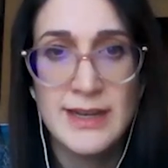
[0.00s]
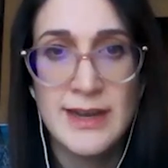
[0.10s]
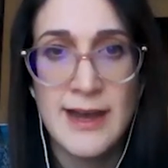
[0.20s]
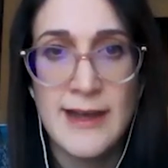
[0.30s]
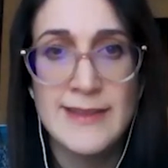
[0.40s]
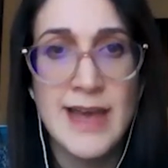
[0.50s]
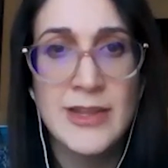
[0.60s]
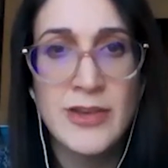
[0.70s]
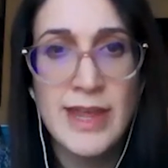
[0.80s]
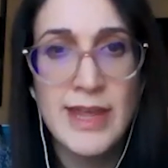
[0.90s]
And I
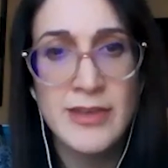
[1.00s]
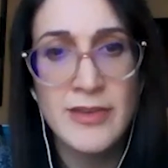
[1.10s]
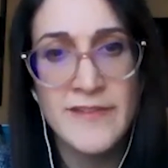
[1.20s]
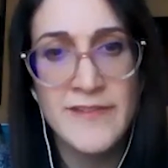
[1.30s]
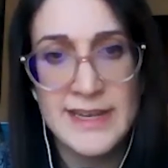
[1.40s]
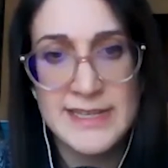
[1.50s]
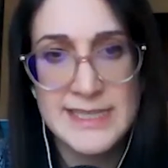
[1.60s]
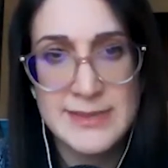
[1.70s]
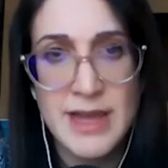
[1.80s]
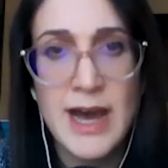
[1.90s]
know that you've uh,
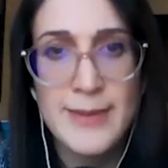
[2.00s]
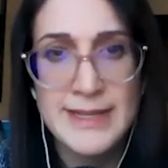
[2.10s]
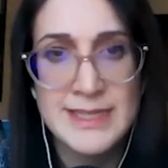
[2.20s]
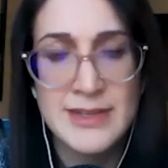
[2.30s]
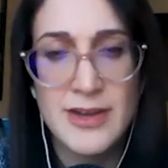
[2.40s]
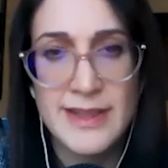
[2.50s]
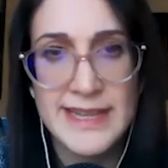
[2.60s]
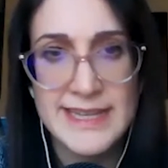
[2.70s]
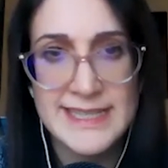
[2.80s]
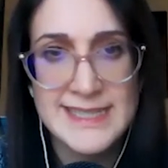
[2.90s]
commented on
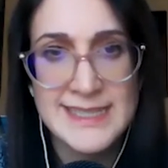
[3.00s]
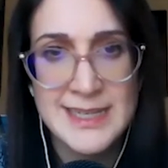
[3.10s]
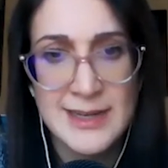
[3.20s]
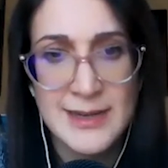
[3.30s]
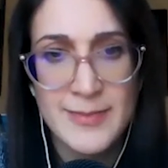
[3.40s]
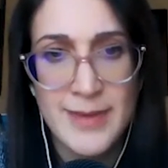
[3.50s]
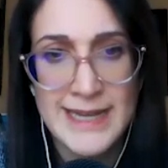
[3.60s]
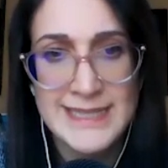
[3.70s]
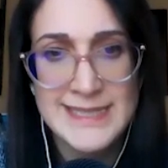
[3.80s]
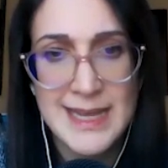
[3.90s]
this
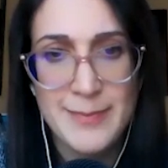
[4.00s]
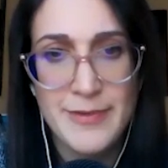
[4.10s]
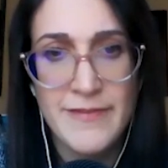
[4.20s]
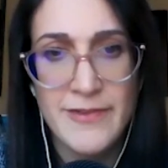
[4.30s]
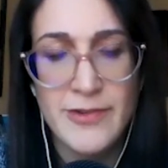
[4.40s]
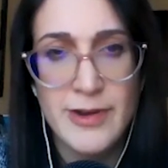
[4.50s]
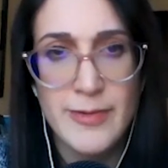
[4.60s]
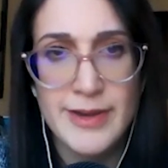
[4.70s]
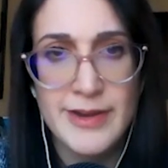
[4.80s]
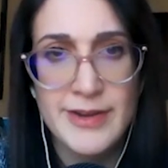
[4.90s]
mindset before.
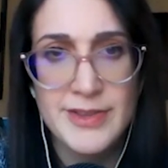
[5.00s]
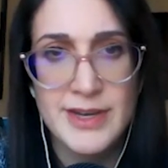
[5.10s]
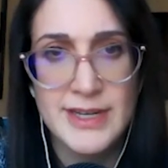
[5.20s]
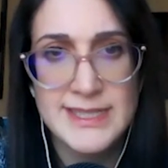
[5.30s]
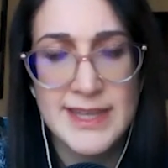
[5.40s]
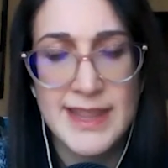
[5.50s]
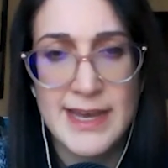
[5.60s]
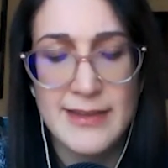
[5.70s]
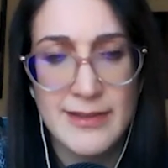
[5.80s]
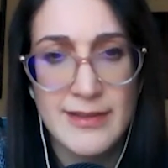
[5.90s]
What are your thoughts on
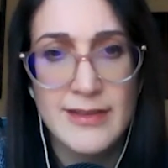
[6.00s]
that?